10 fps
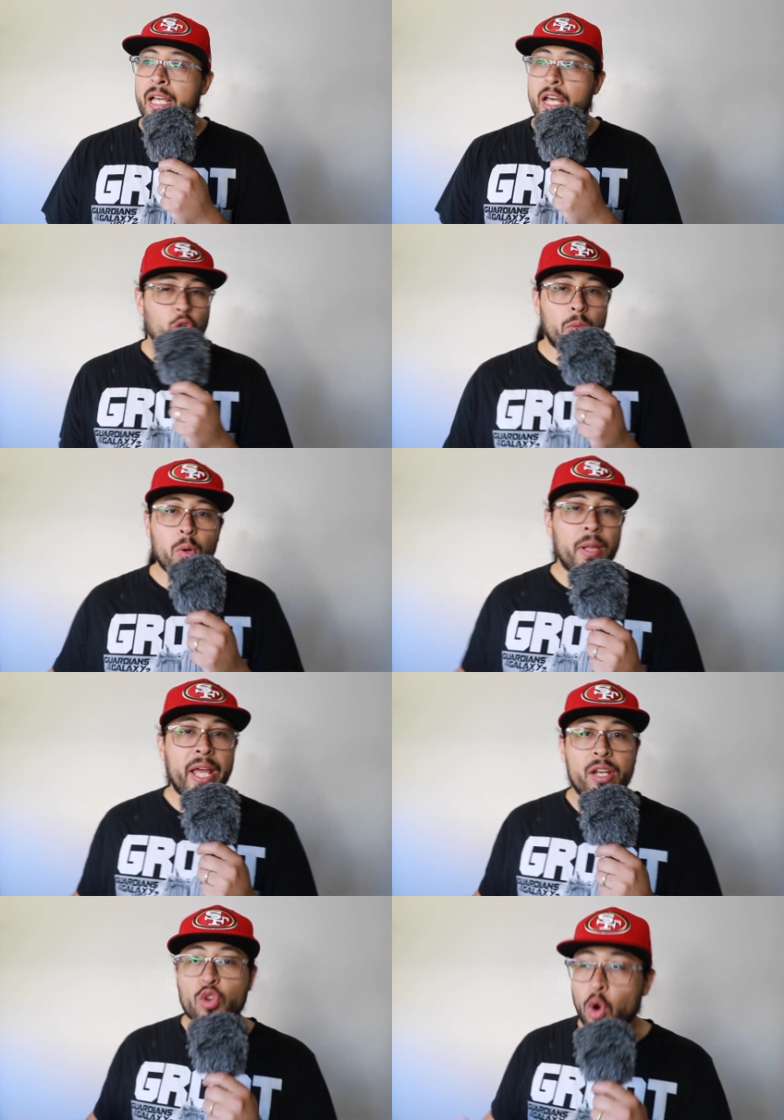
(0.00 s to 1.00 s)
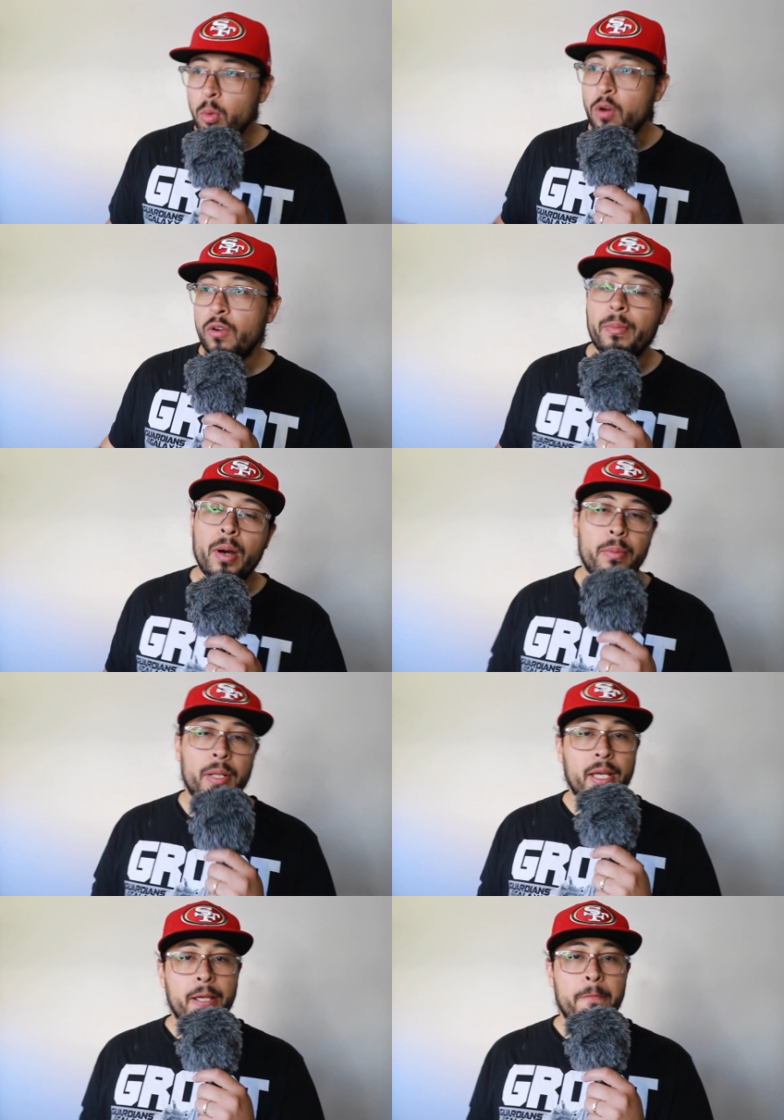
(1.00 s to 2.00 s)
Normal play, normal football
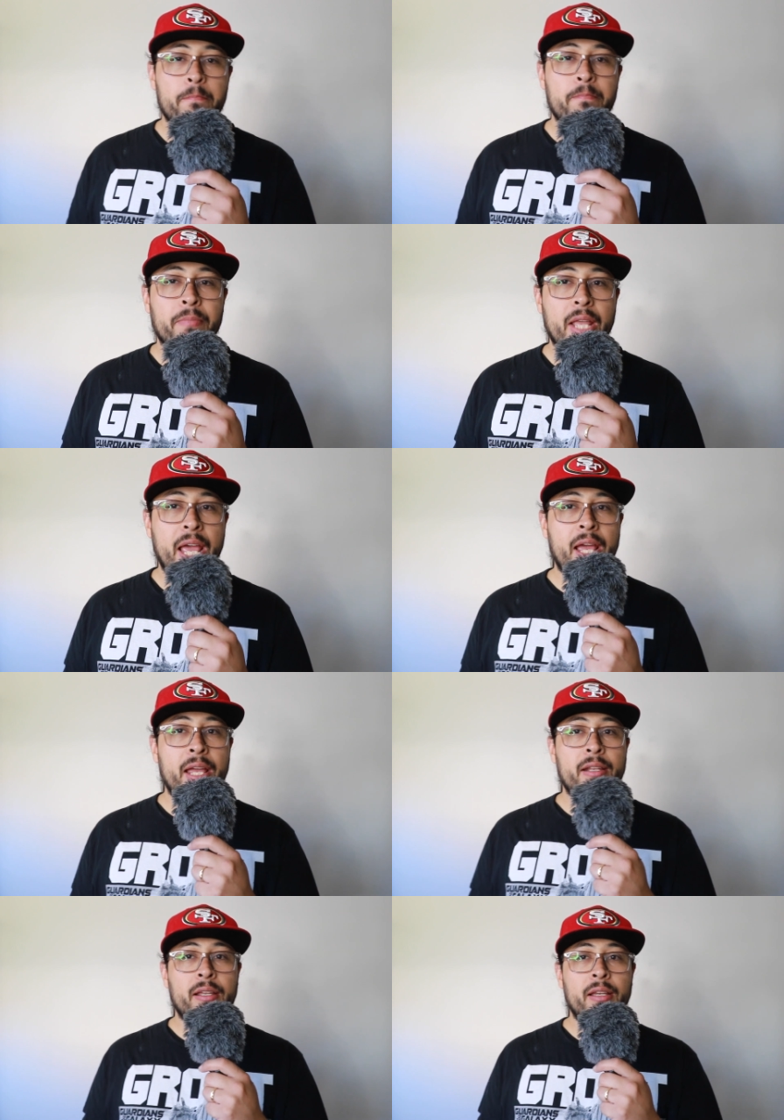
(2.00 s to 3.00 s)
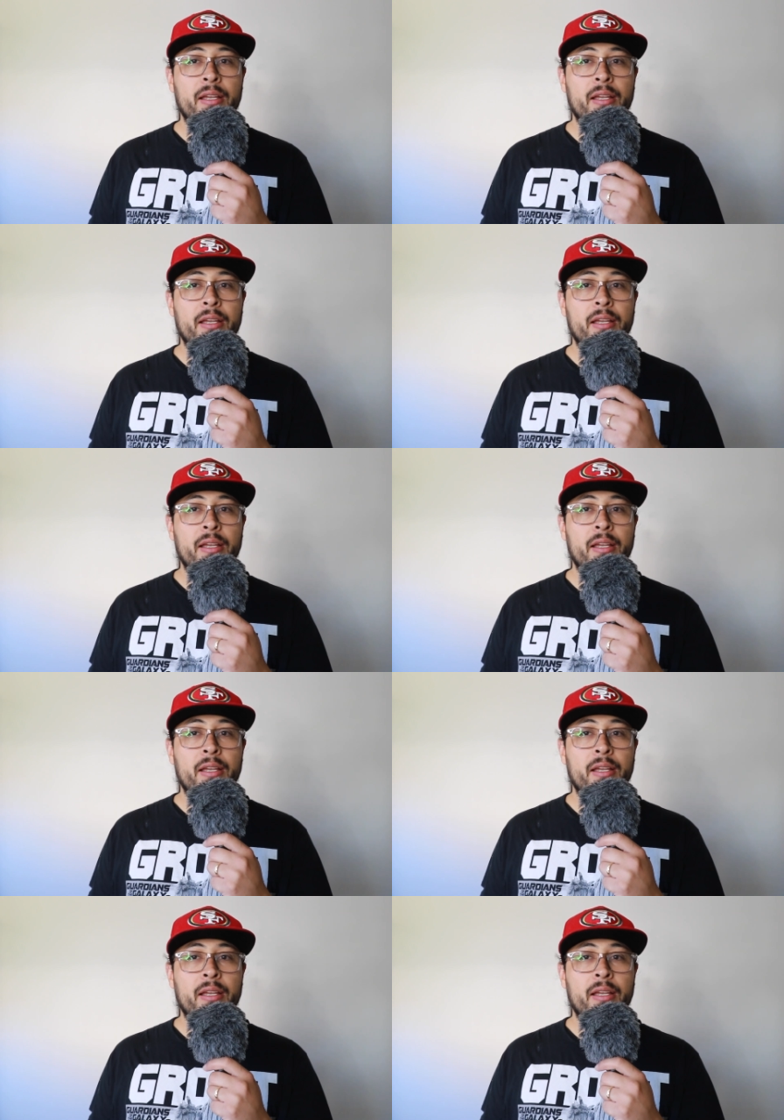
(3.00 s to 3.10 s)
play. And